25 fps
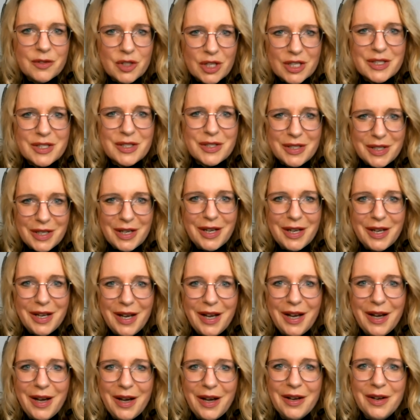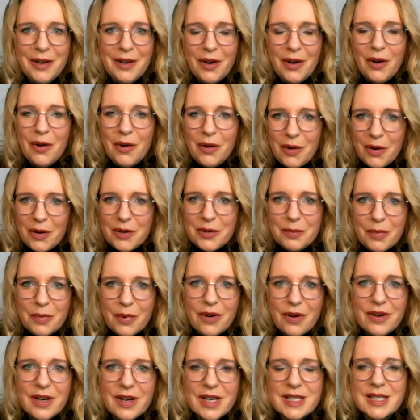I've just heard
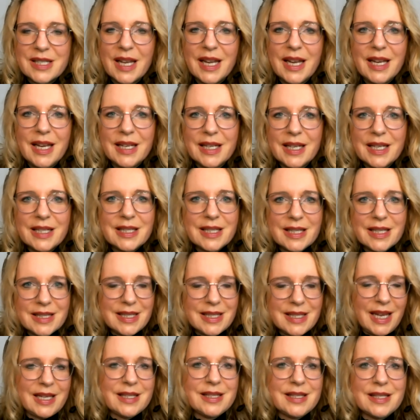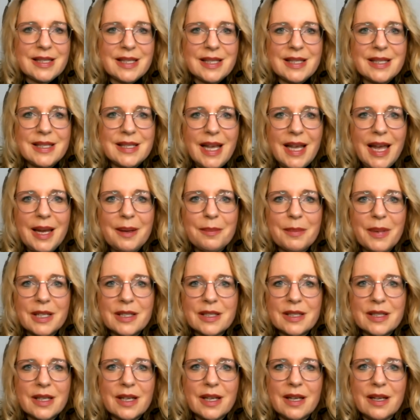Bora saying it in Texas the same, but
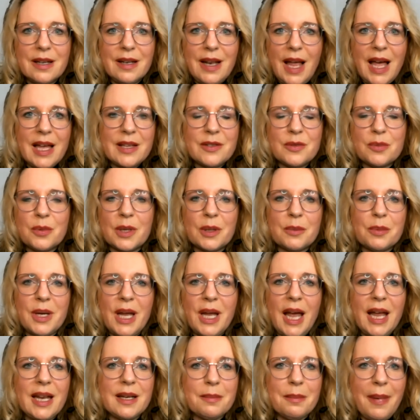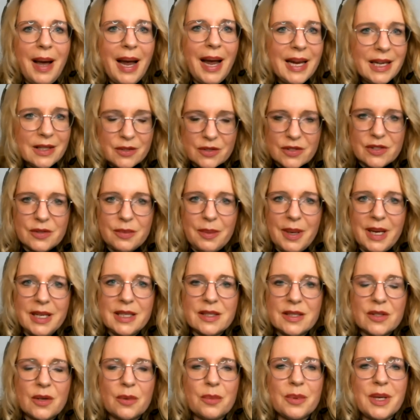last week we had
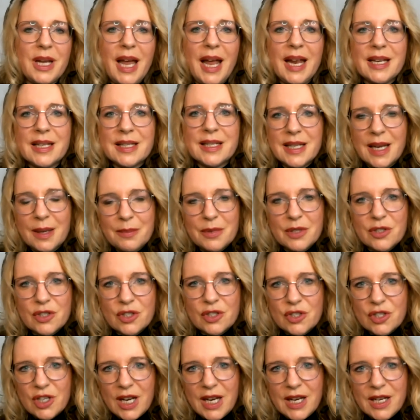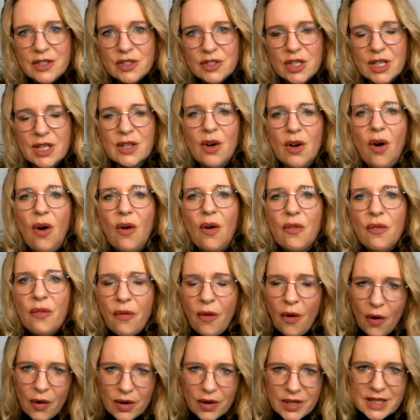-20. So we had a temperature change of
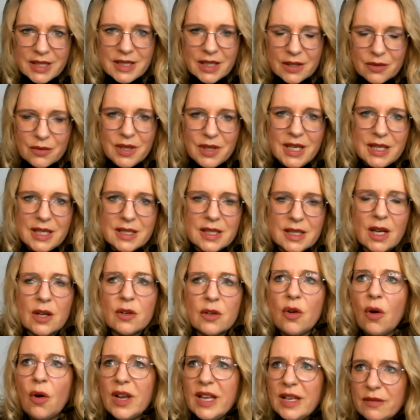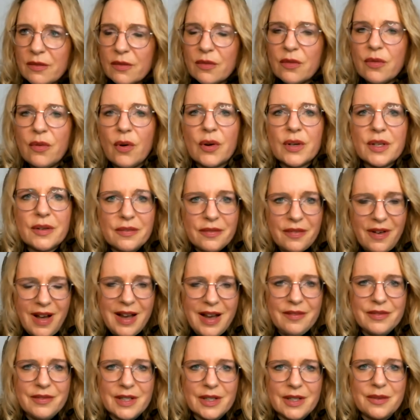40 degrees, or even
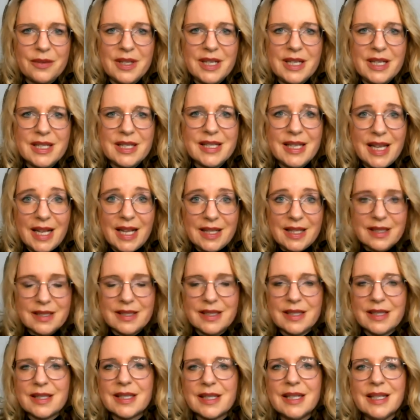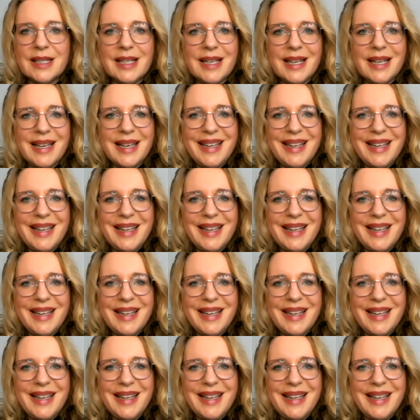45 degrees Celsius